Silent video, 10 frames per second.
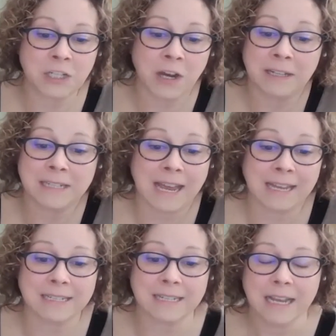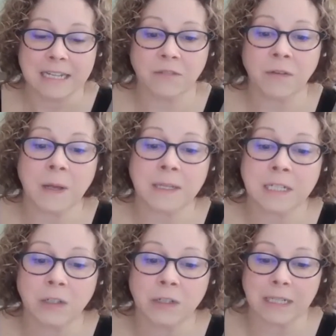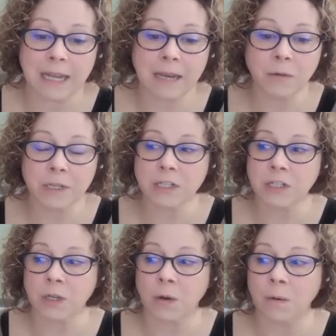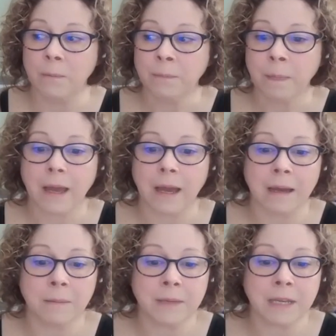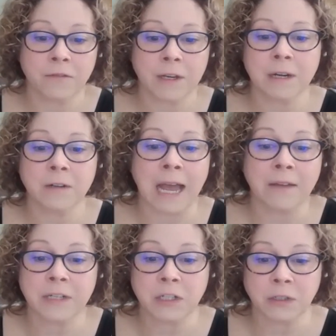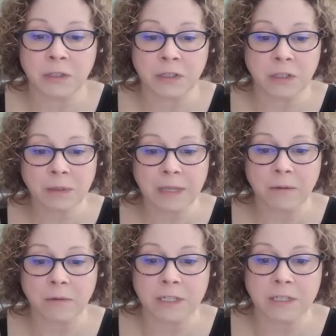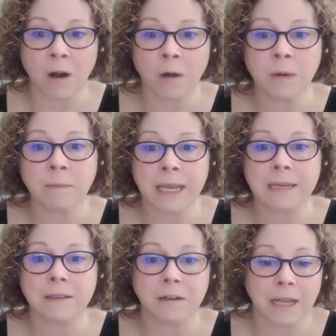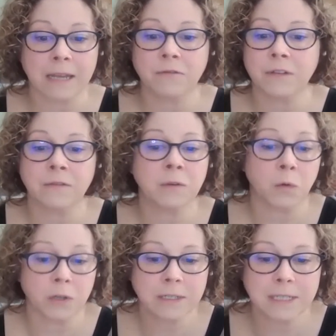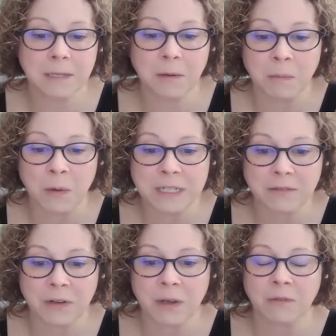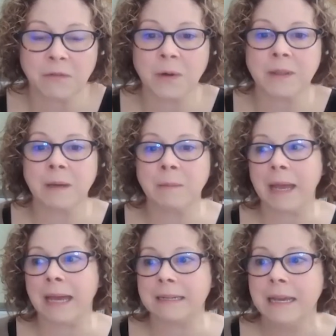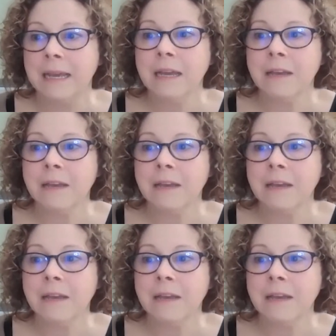child has difficulty learning language, so if they're having to learn two languages, aren't we making their life even worse or more difficult for them? And